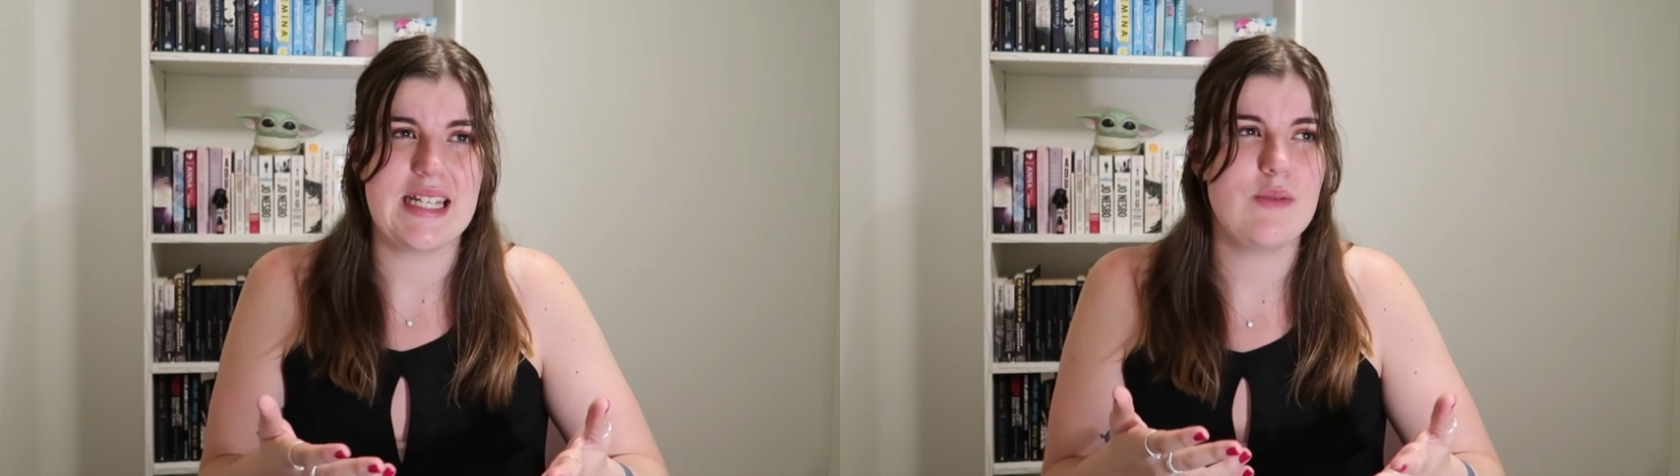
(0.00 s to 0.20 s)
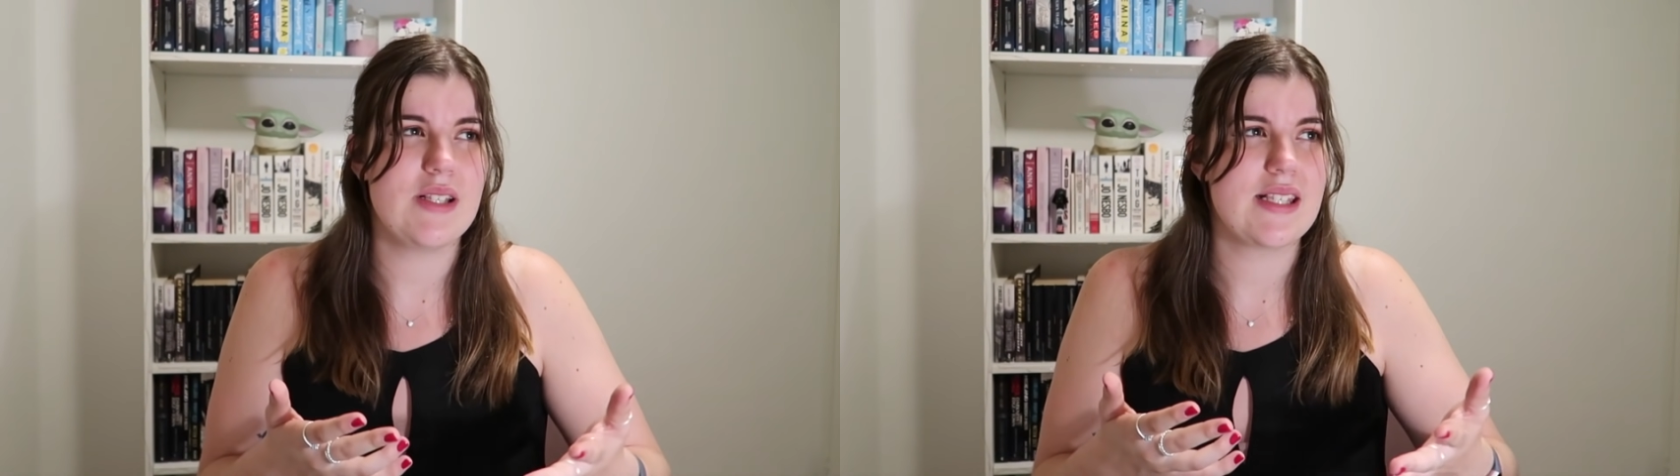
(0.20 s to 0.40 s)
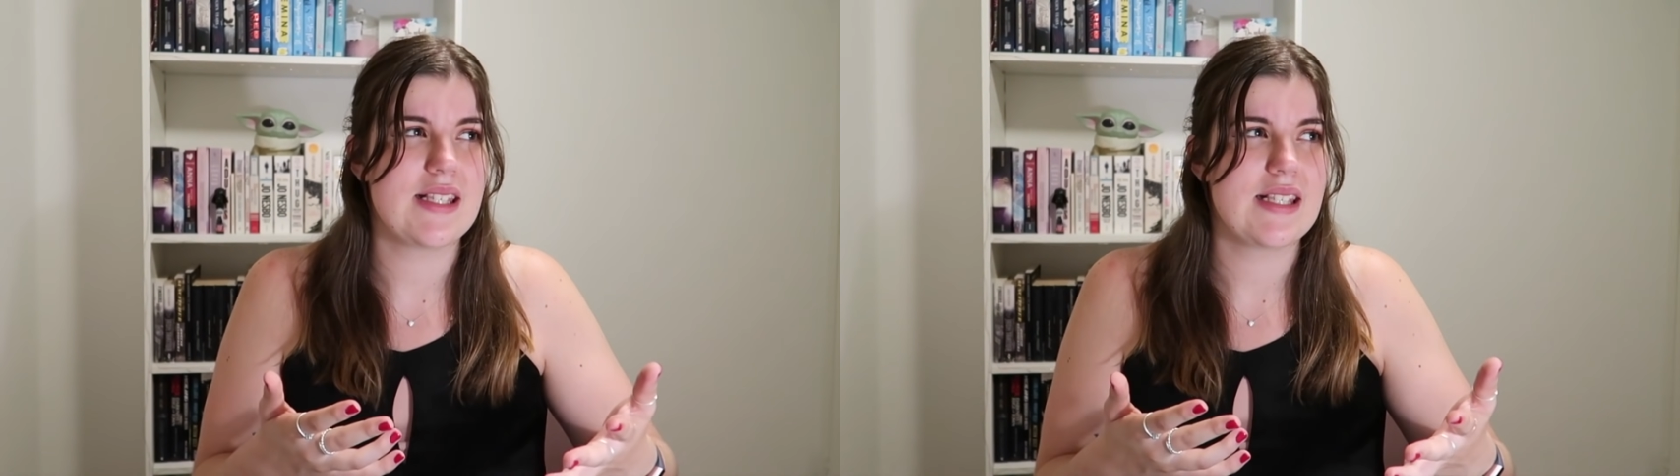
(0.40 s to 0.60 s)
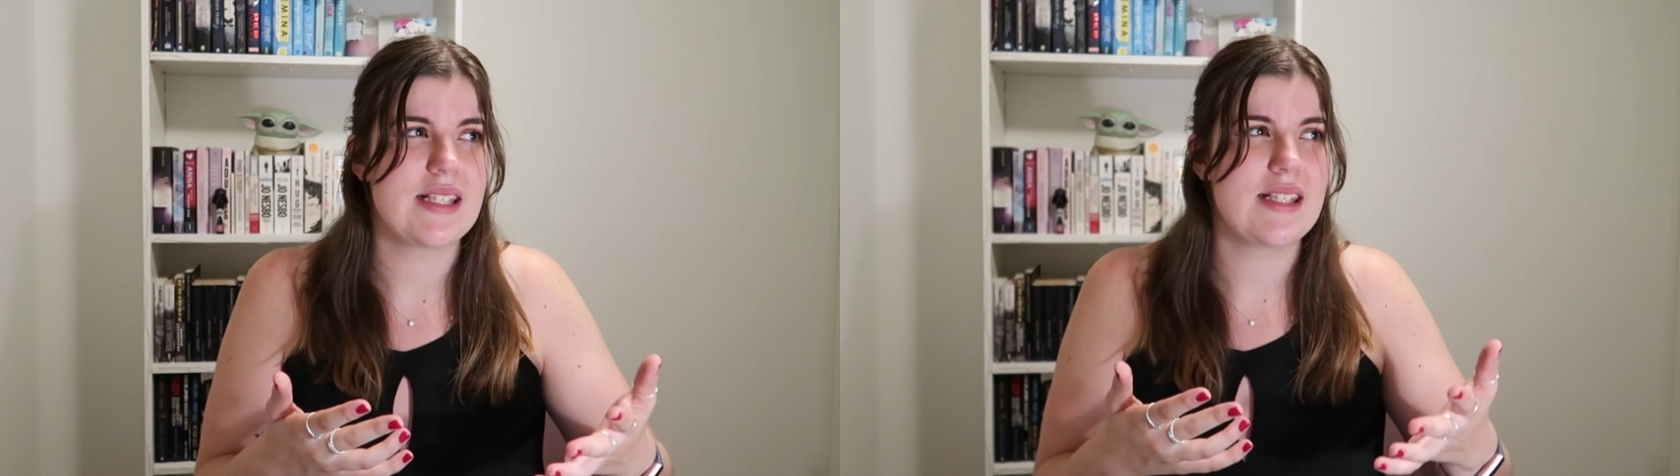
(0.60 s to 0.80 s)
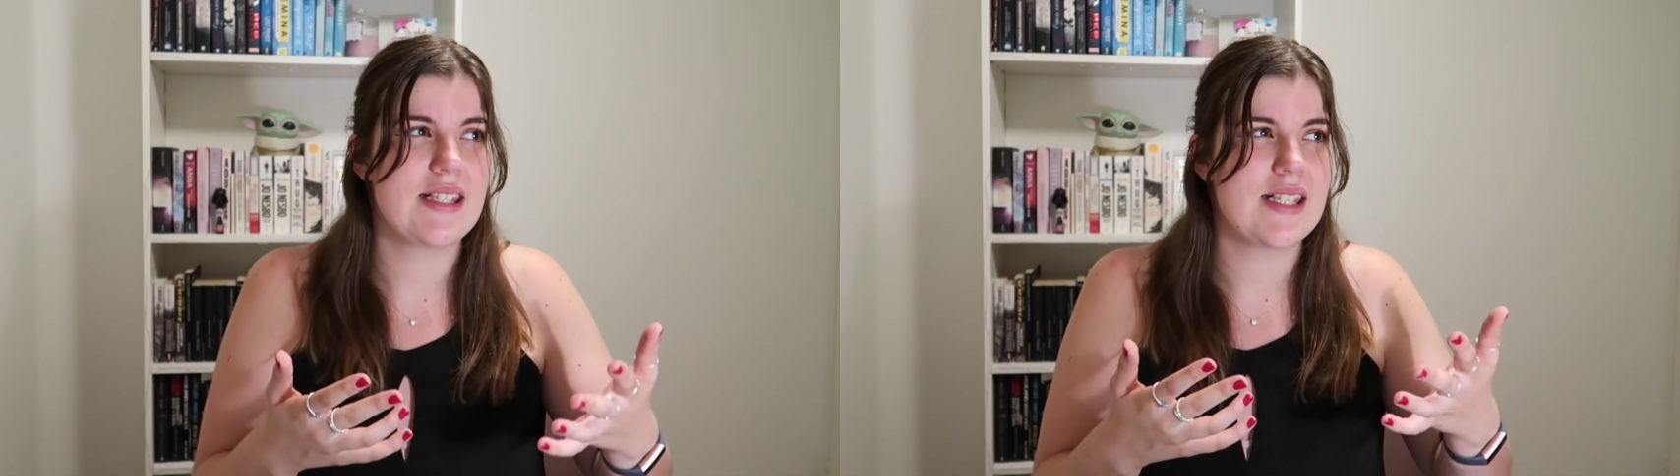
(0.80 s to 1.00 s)
He was
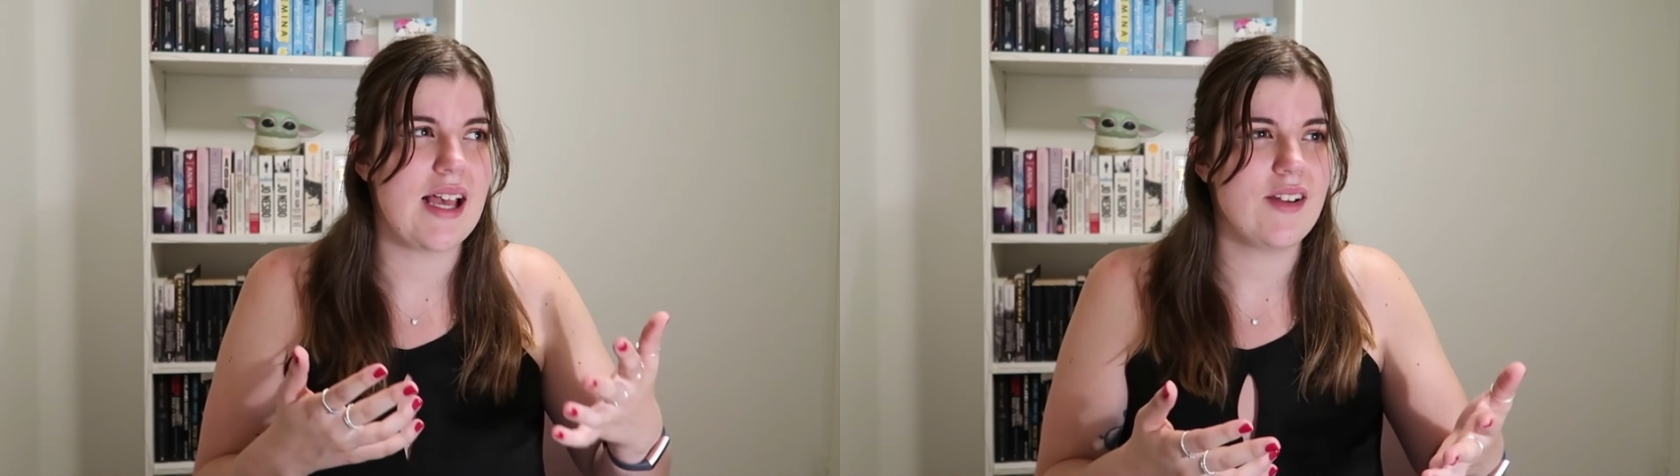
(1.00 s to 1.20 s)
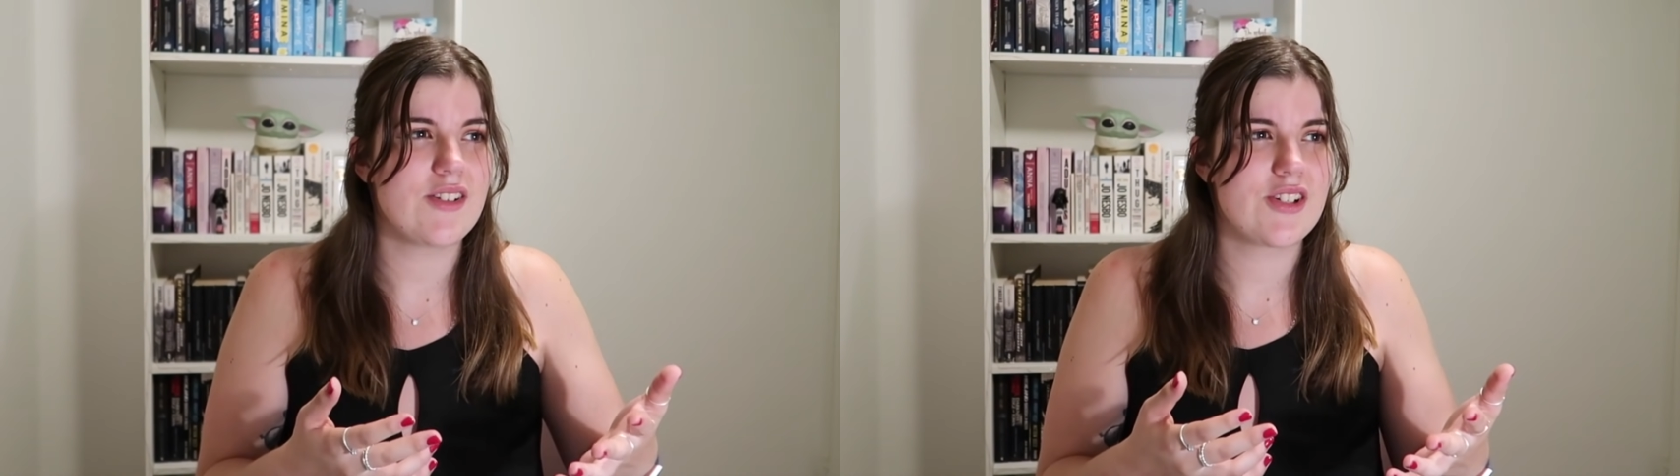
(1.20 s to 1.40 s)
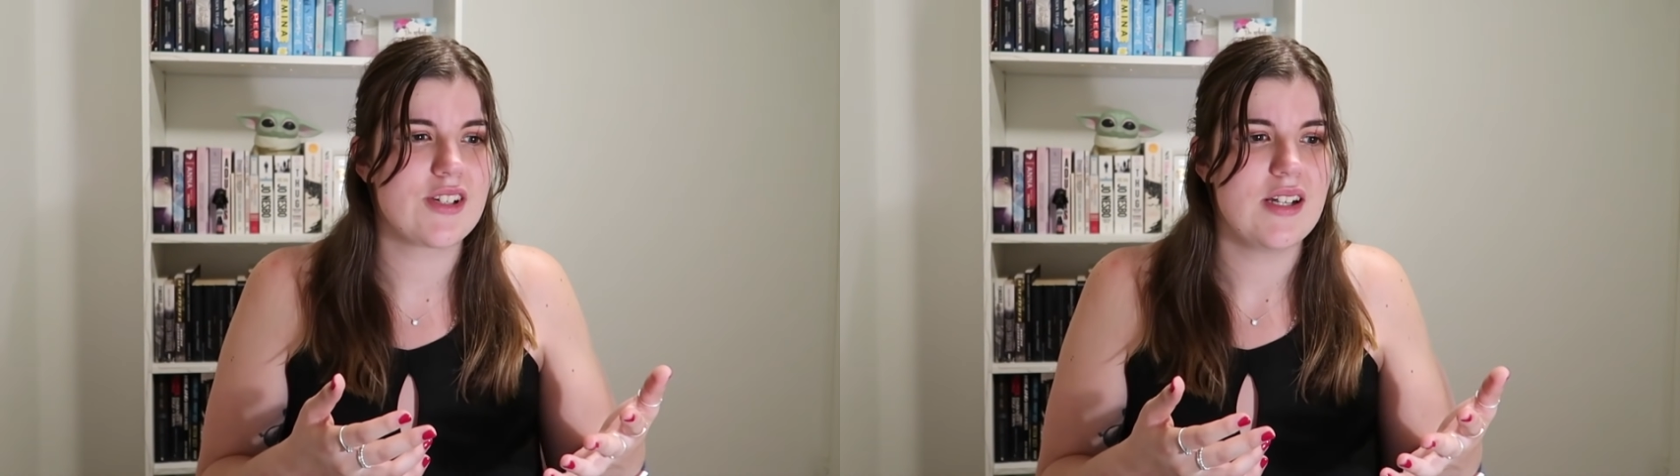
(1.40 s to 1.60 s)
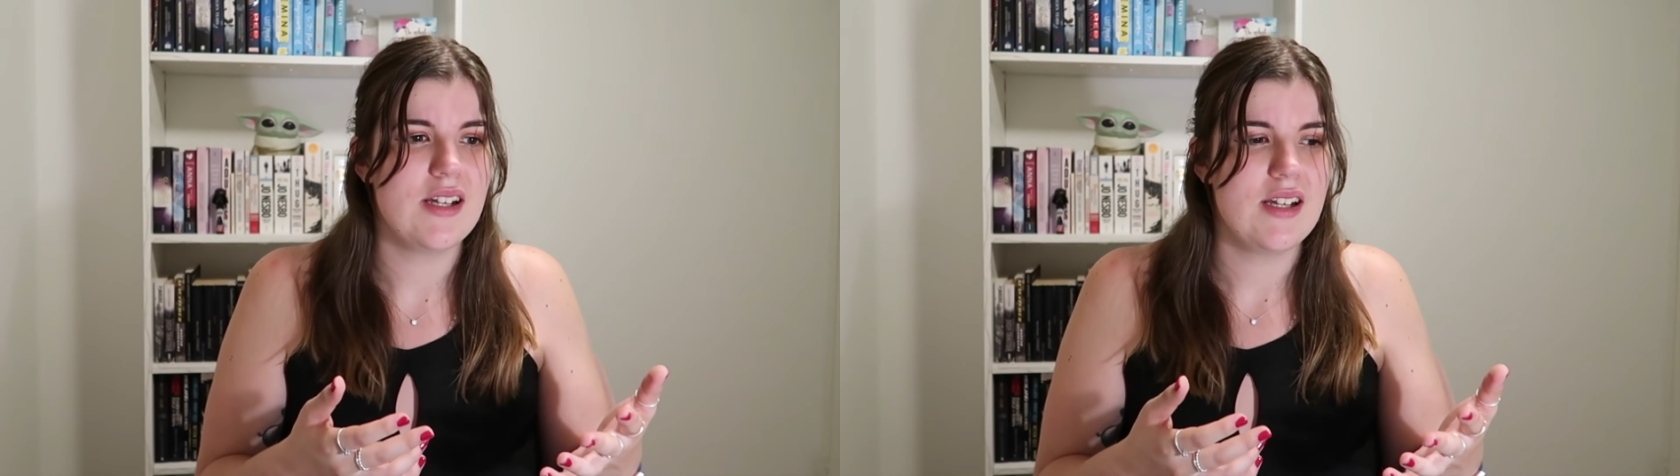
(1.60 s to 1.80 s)
such,